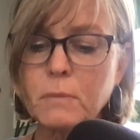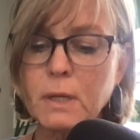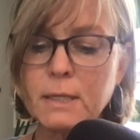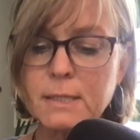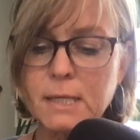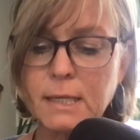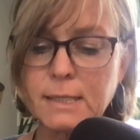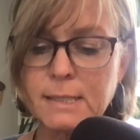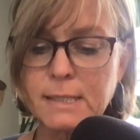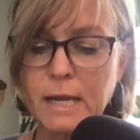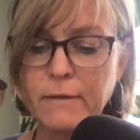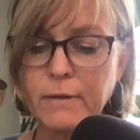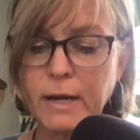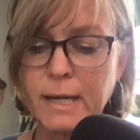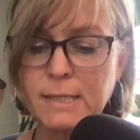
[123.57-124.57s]
It's going to
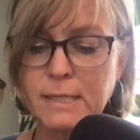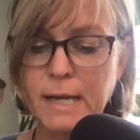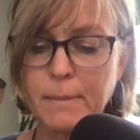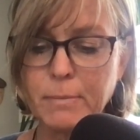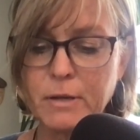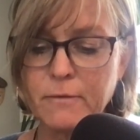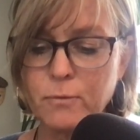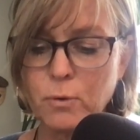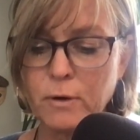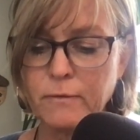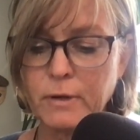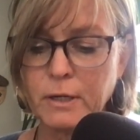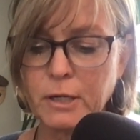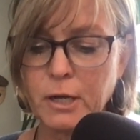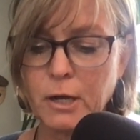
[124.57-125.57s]
save it as an MP4
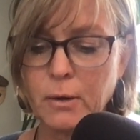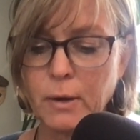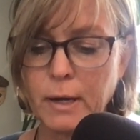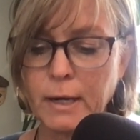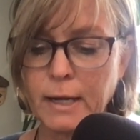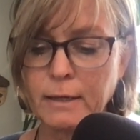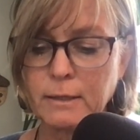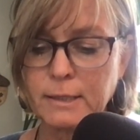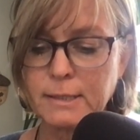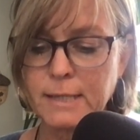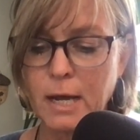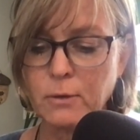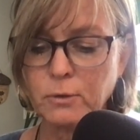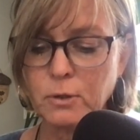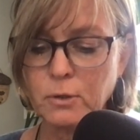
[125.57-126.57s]
video, and I click
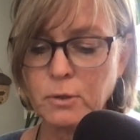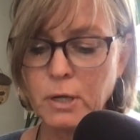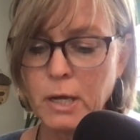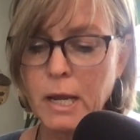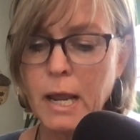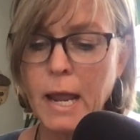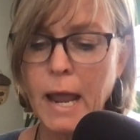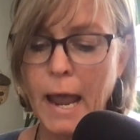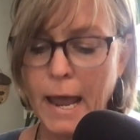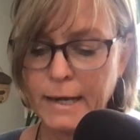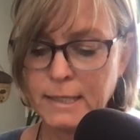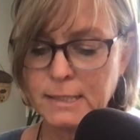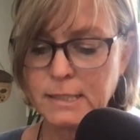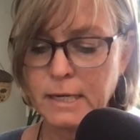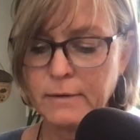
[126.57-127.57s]
download
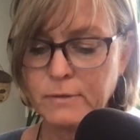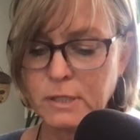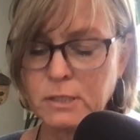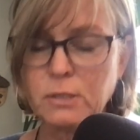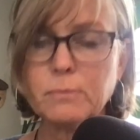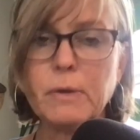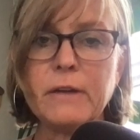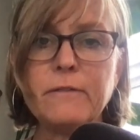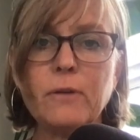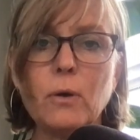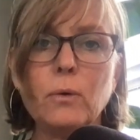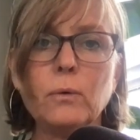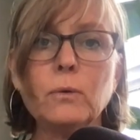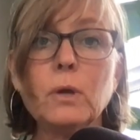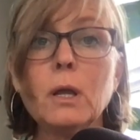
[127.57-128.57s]
and it saves it to my
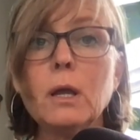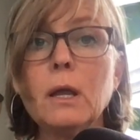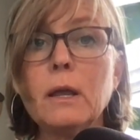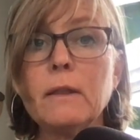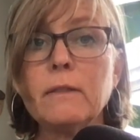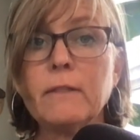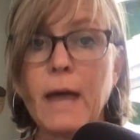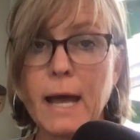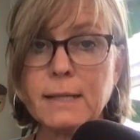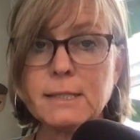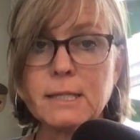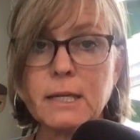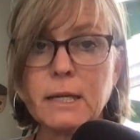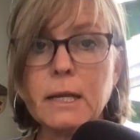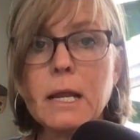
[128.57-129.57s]
phone.
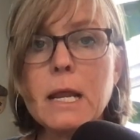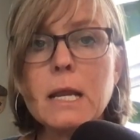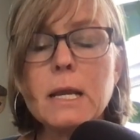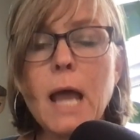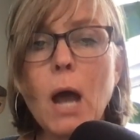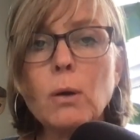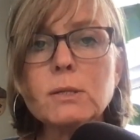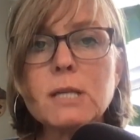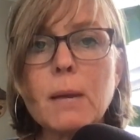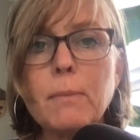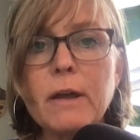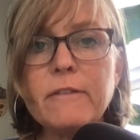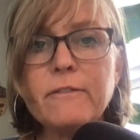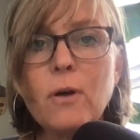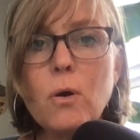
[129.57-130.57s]
That's it. Now it's on
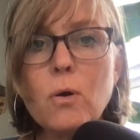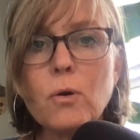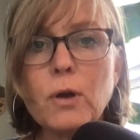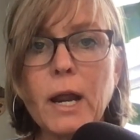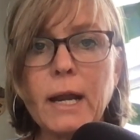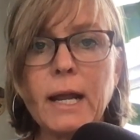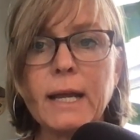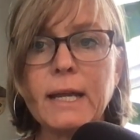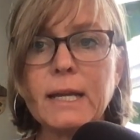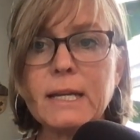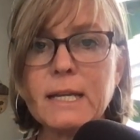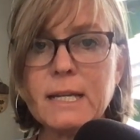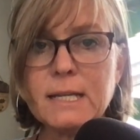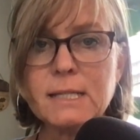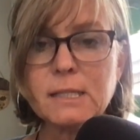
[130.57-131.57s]
my phone, and I can
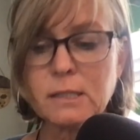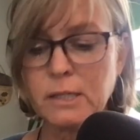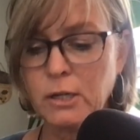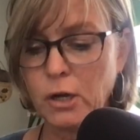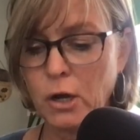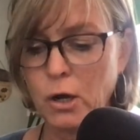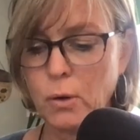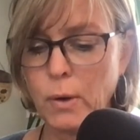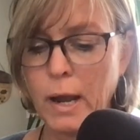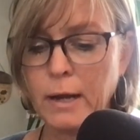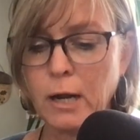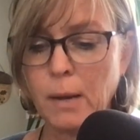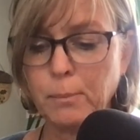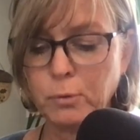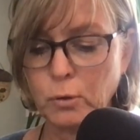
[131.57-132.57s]
easily go
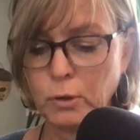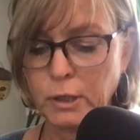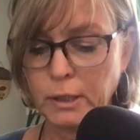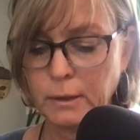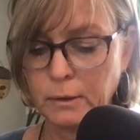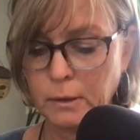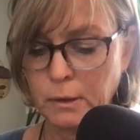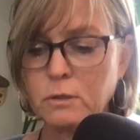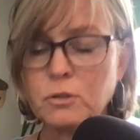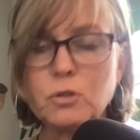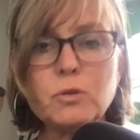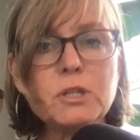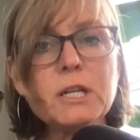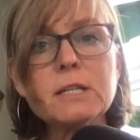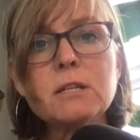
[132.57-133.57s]
and upload it
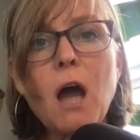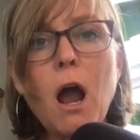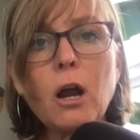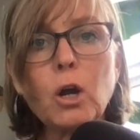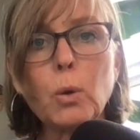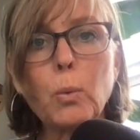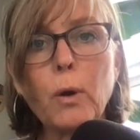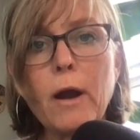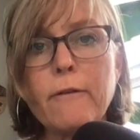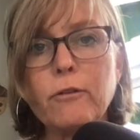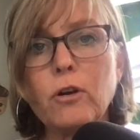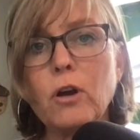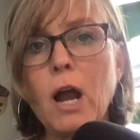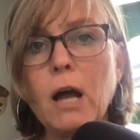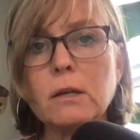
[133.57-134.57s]
to TikTok or
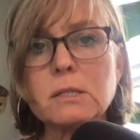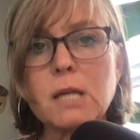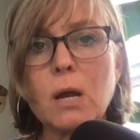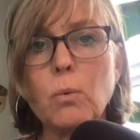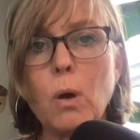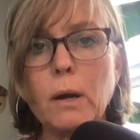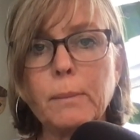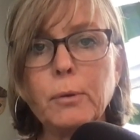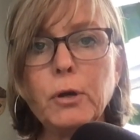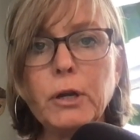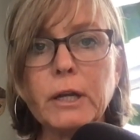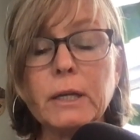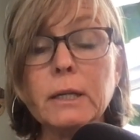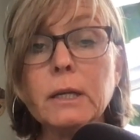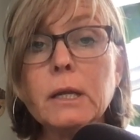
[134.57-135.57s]
wherever else I want to put
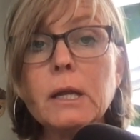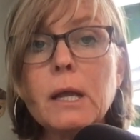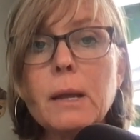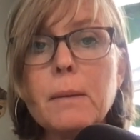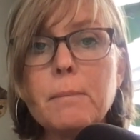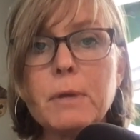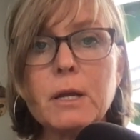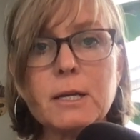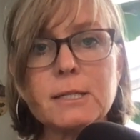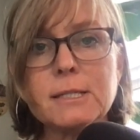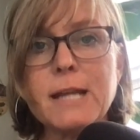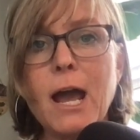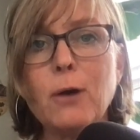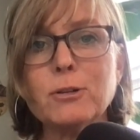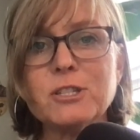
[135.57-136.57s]
it because
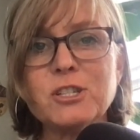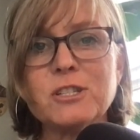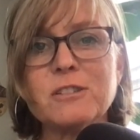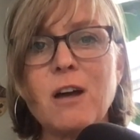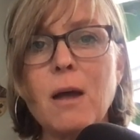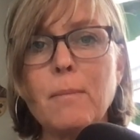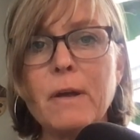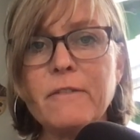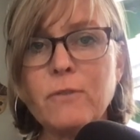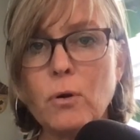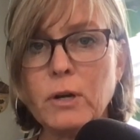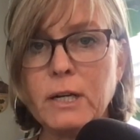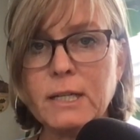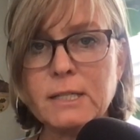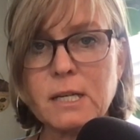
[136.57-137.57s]
now it's just on my
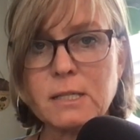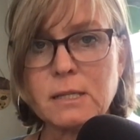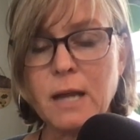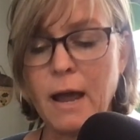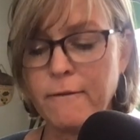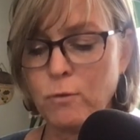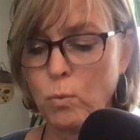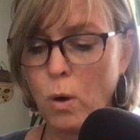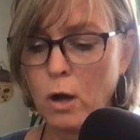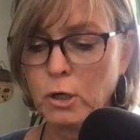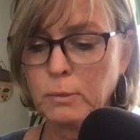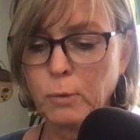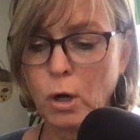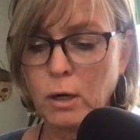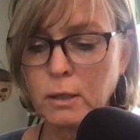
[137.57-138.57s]
phone and it doesn't have a
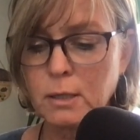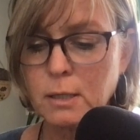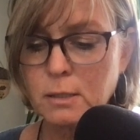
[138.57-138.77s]
watermark.